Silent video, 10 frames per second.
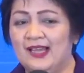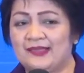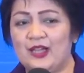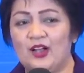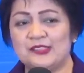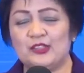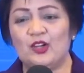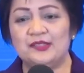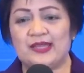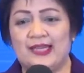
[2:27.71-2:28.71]
they also
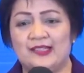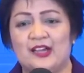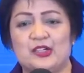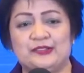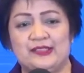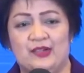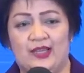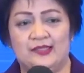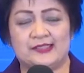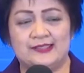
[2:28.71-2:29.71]
contain
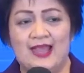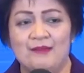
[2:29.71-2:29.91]
carotenoids,